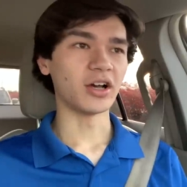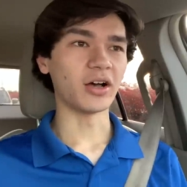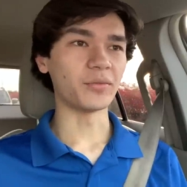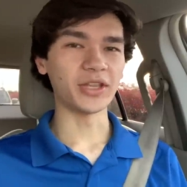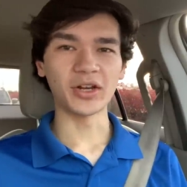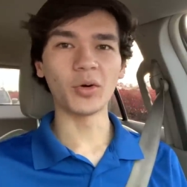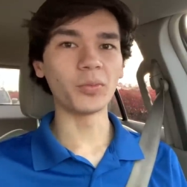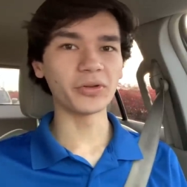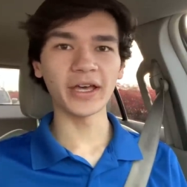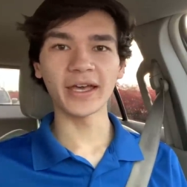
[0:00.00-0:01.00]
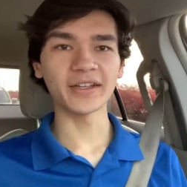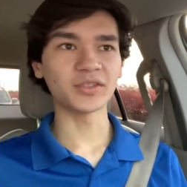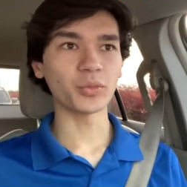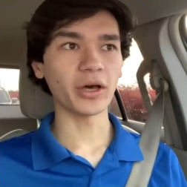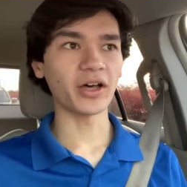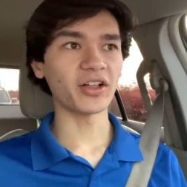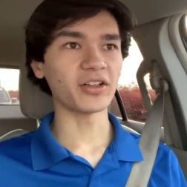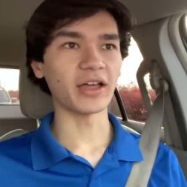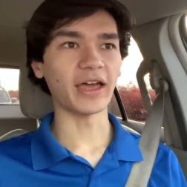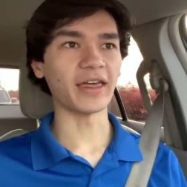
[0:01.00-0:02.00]
um, they don't play as
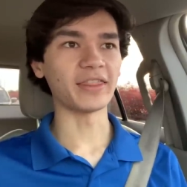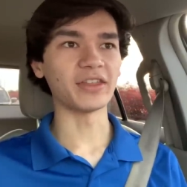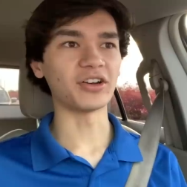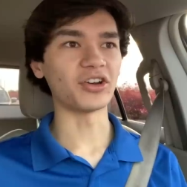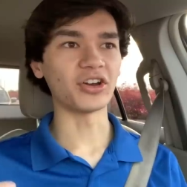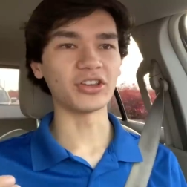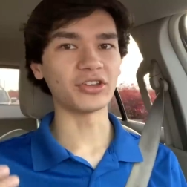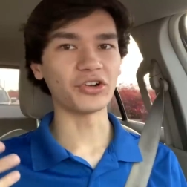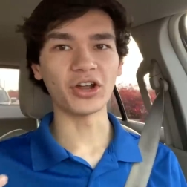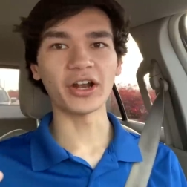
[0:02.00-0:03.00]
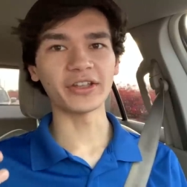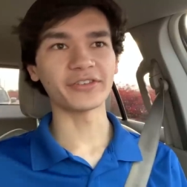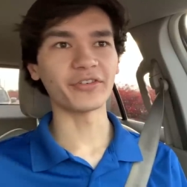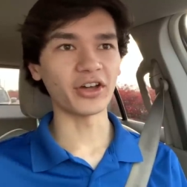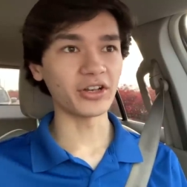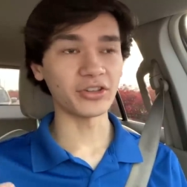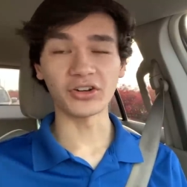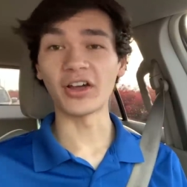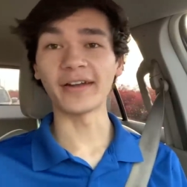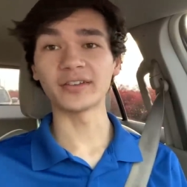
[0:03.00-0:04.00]
well, and they're they're not as fun, and
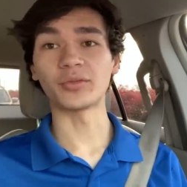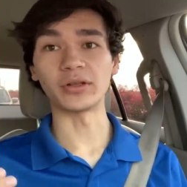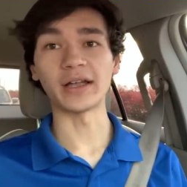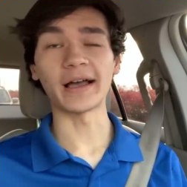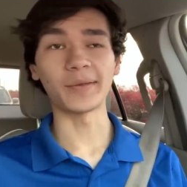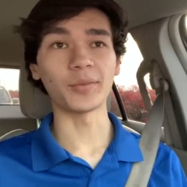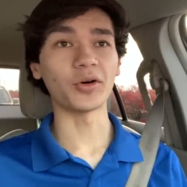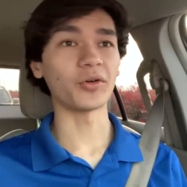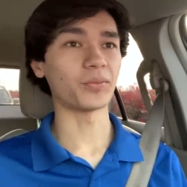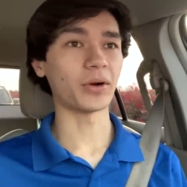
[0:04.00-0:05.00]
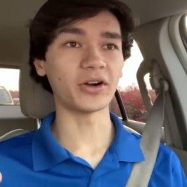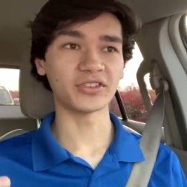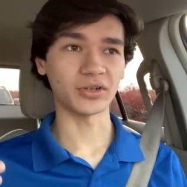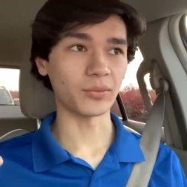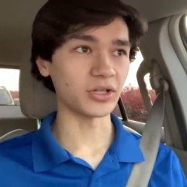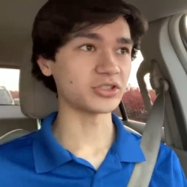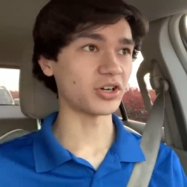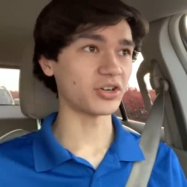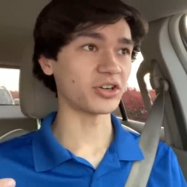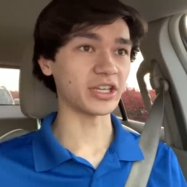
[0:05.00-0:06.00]
they're not as reliable. Parts are much
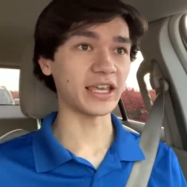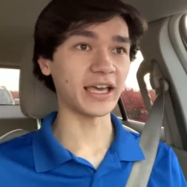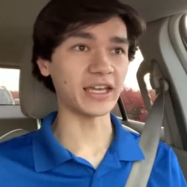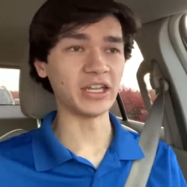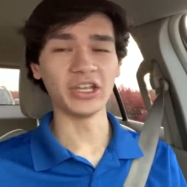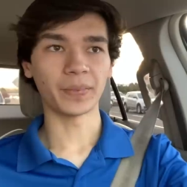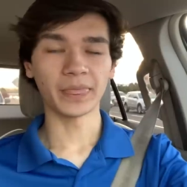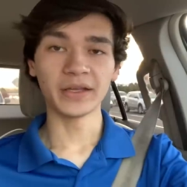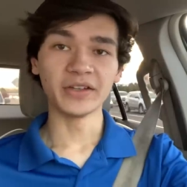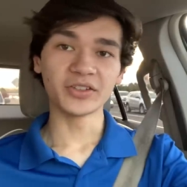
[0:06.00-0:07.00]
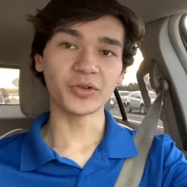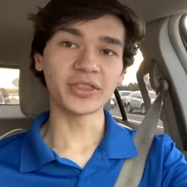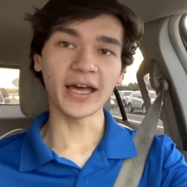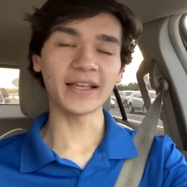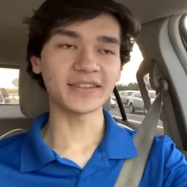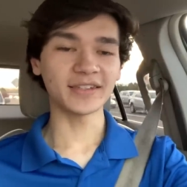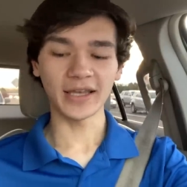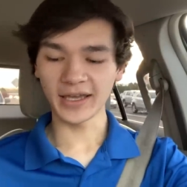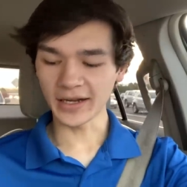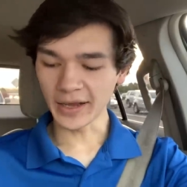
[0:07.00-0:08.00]
harder to get. So with that
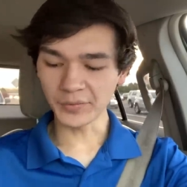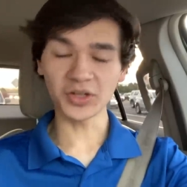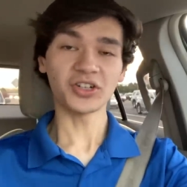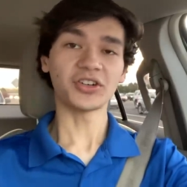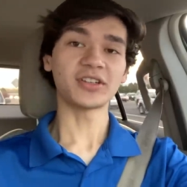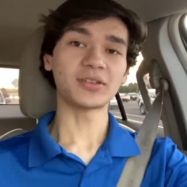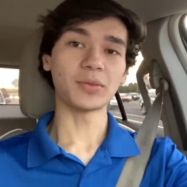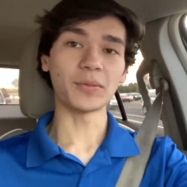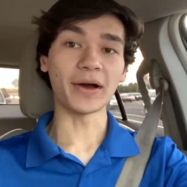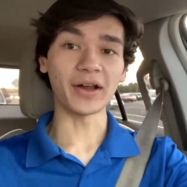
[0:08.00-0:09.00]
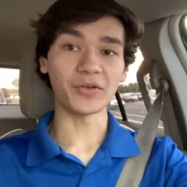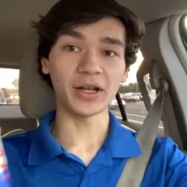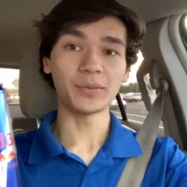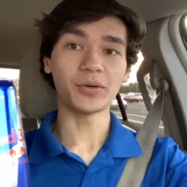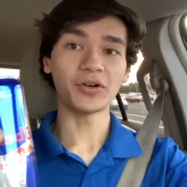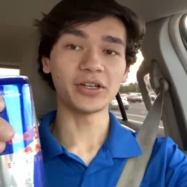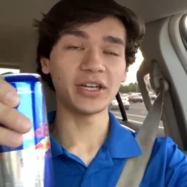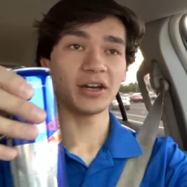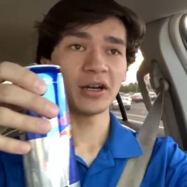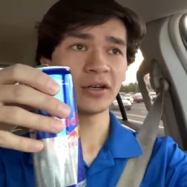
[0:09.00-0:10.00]
said, I'm gonna drink some of my Red Bull
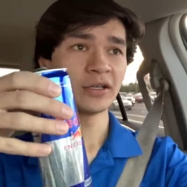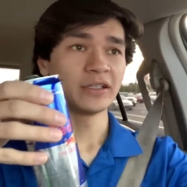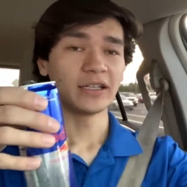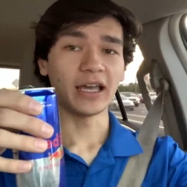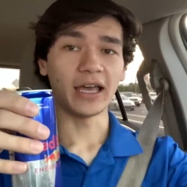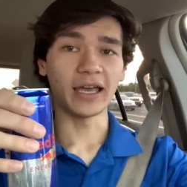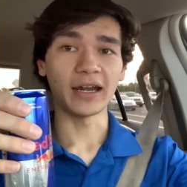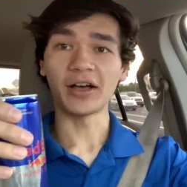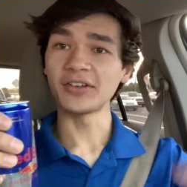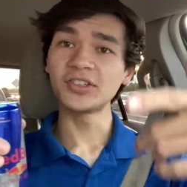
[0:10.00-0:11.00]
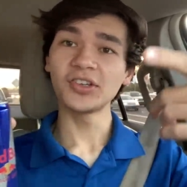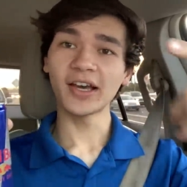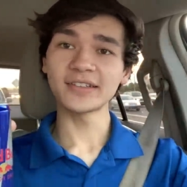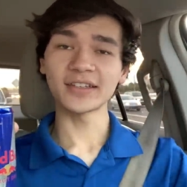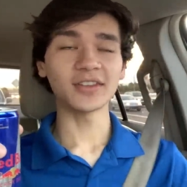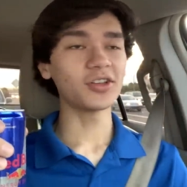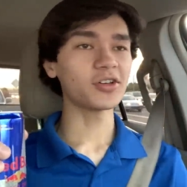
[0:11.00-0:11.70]
here, and I'll see you guys at the